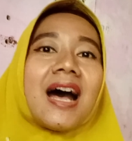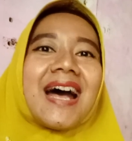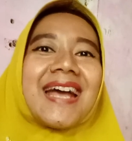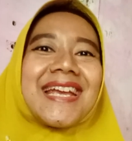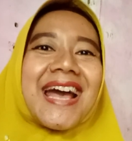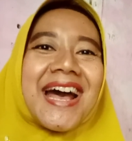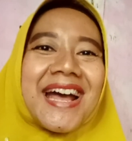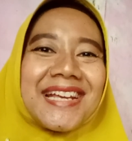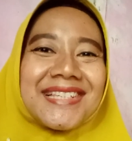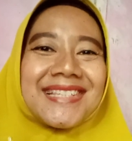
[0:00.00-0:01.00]
Hi
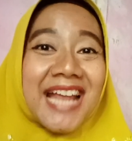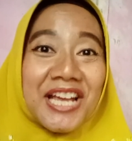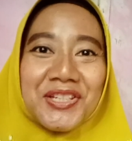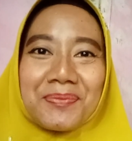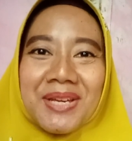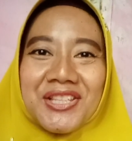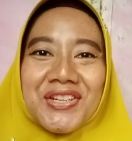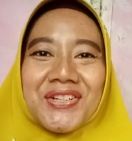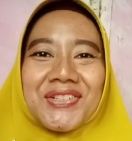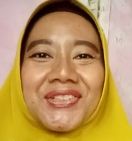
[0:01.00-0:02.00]
guys, nice to meet
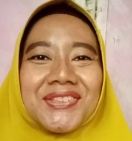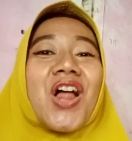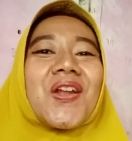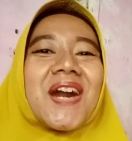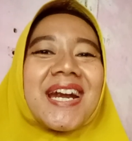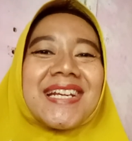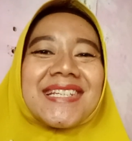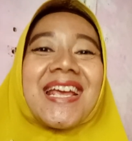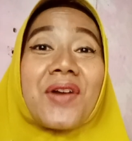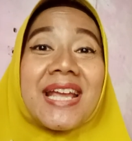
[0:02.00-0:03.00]
you.
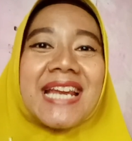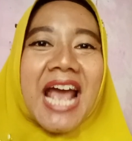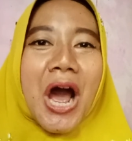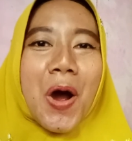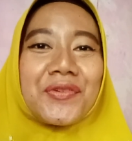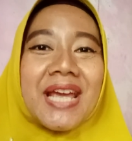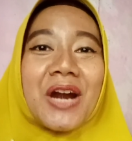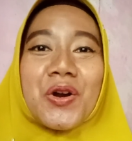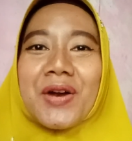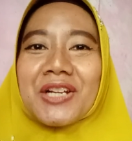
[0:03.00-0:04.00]
Alright, right now we
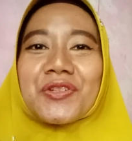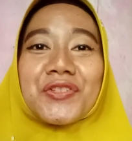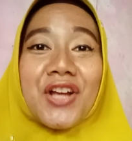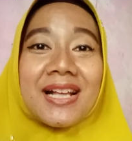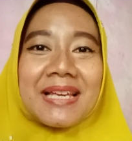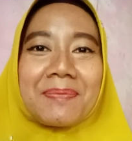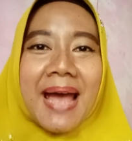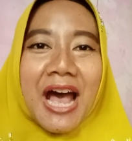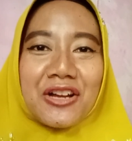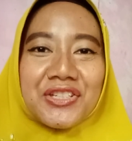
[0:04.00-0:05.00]
are going to talk
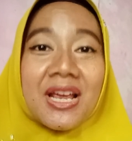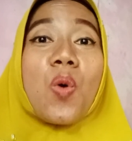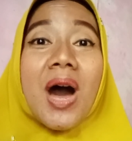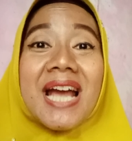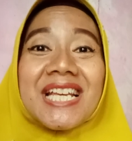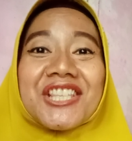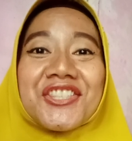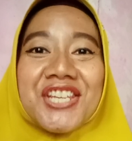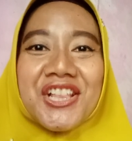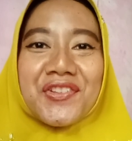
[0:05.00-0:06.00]
about why
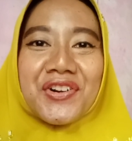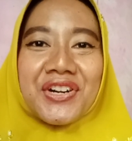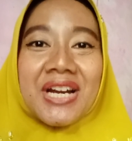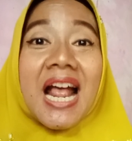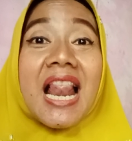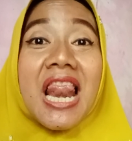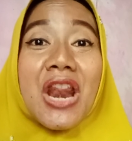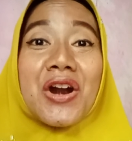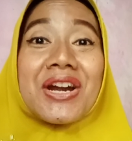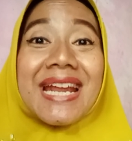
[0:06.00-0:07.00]
children
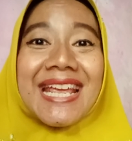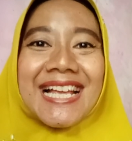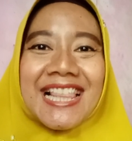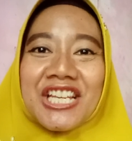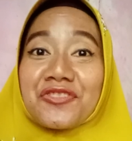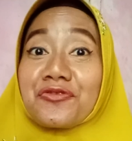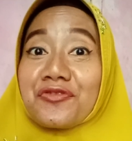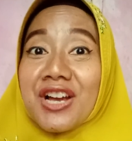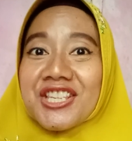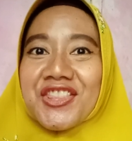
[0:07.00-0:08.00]
learn English
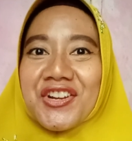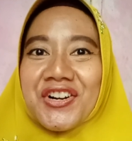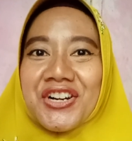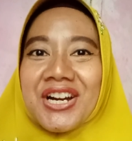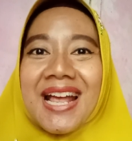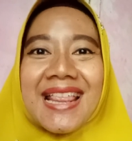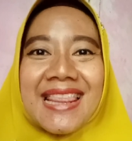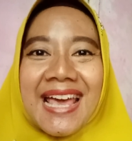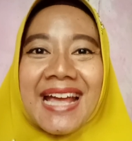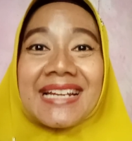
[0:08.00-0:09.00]
faster
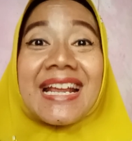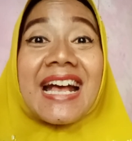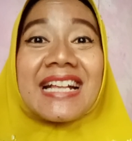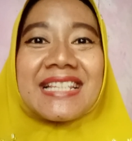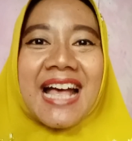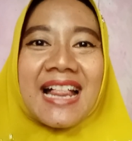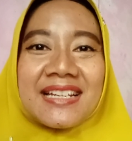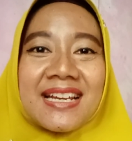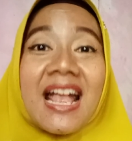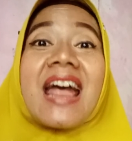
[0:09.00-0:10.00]
than
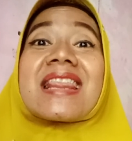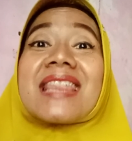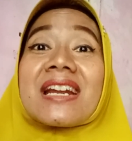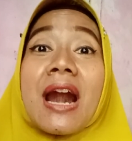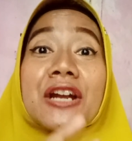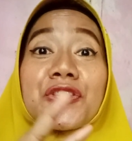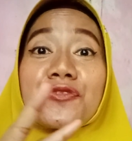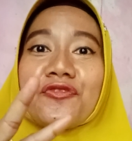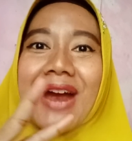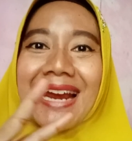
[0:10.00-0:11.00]
adults. There are
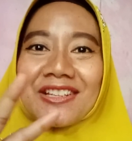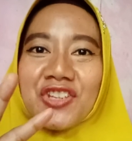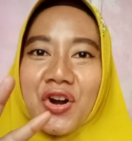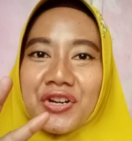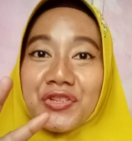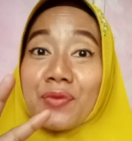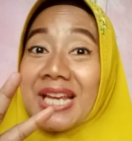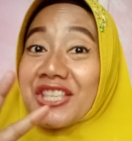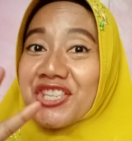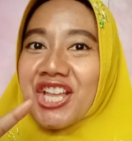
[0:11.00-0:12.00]
two factors
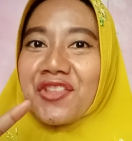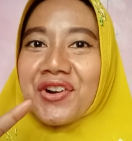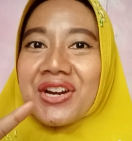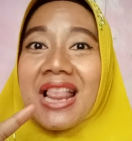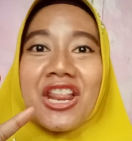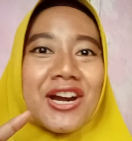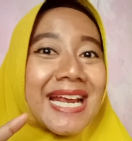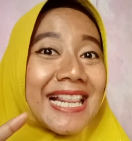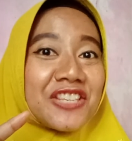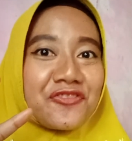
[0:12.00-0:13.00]
why children learn
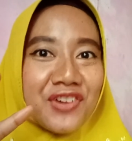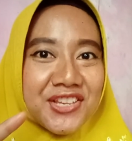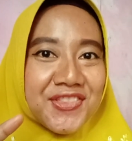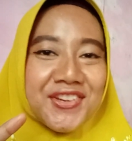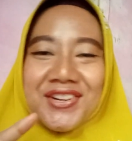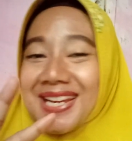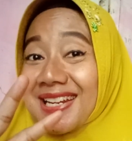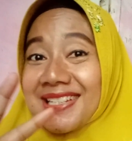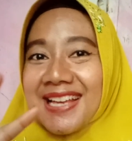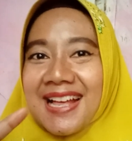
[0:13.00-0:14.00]
English faster
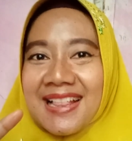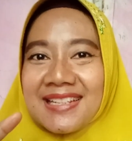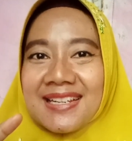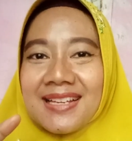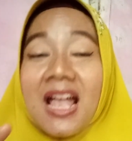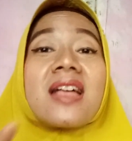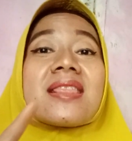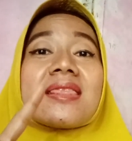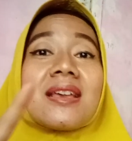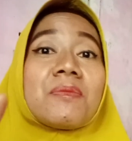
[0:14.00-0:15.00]
than adults.
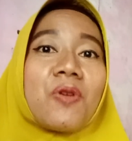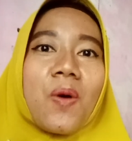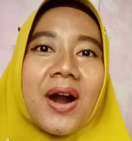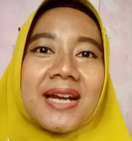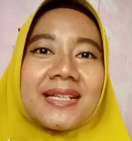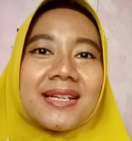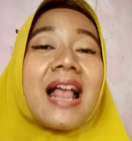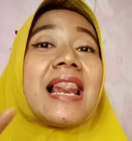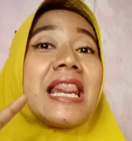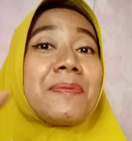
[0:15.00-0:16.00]
Number one,
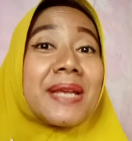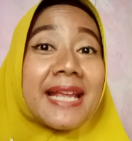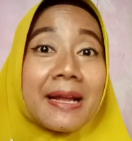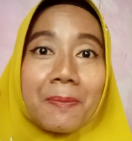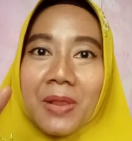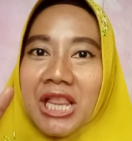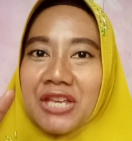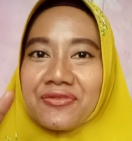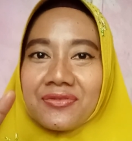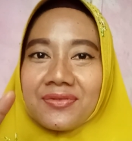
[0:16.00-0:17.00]
limiting
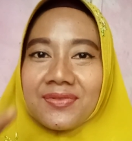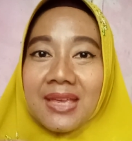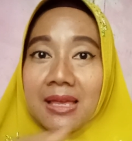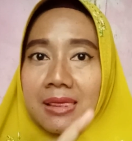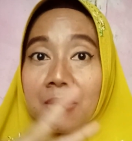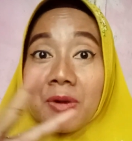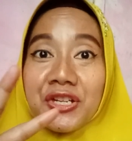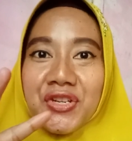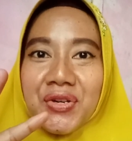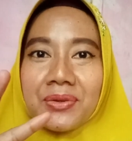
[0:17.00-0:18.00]
belief. Number
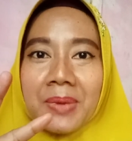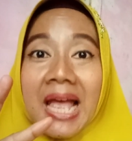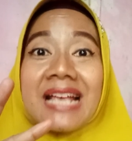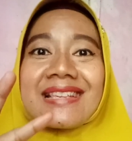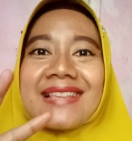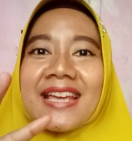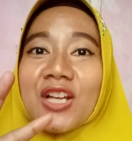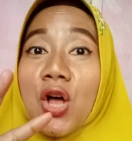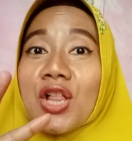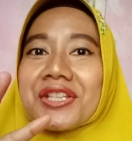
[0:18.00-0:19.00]
two,
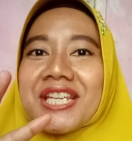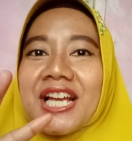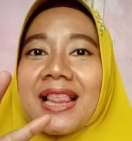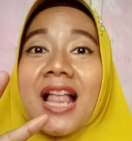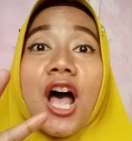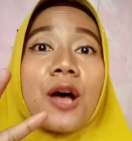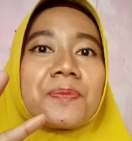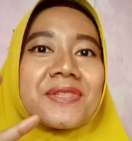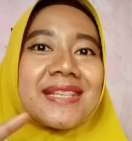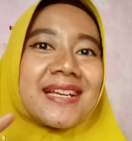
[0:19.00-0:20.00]
psychological
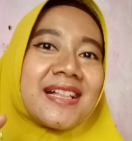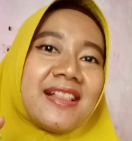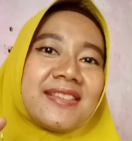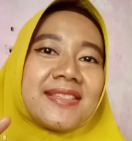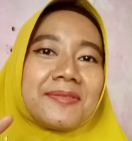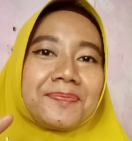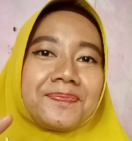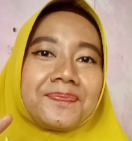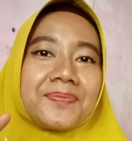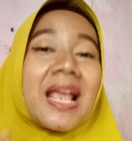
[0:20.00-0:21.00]
obstacles.
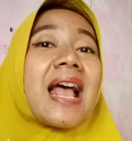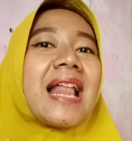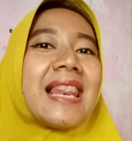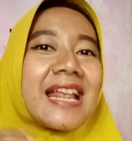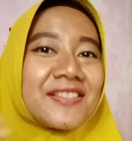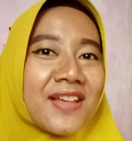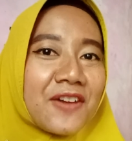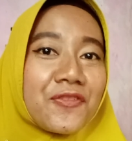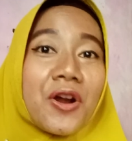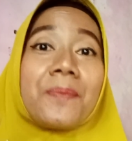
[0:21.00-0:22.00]
Let's
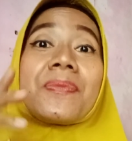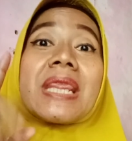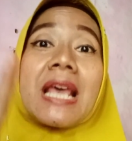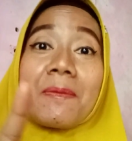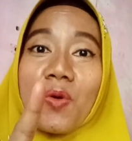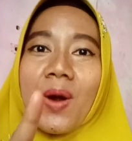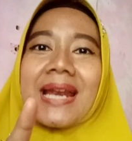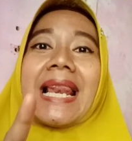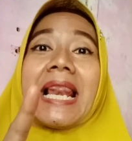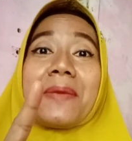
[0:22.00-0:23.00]
start from number
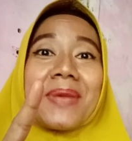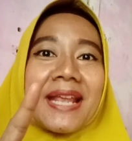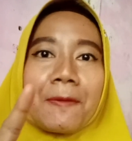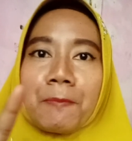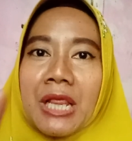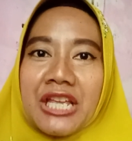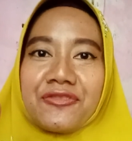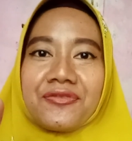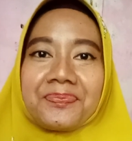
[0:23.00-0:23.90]
one, limiting belief.